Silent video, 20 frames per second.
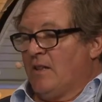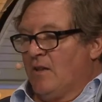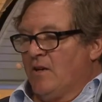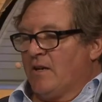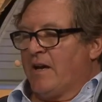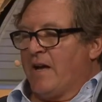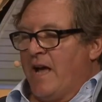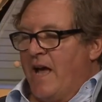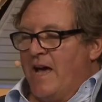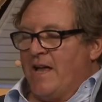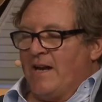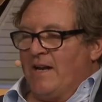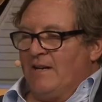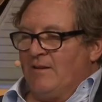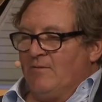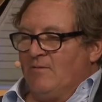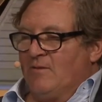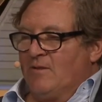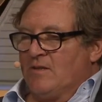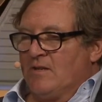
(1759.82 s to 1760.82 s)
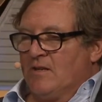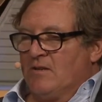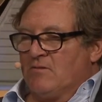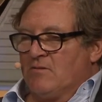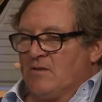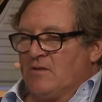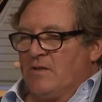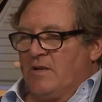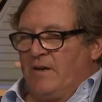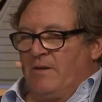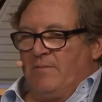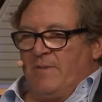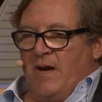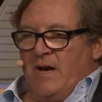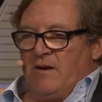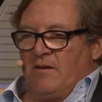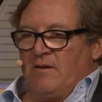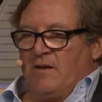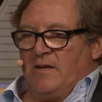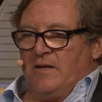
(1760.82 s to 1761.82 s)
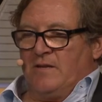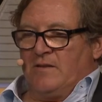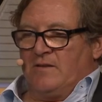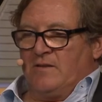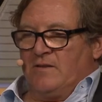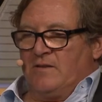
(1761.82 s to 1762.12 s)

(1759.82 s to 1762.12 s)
look at it, what's interesting about it is,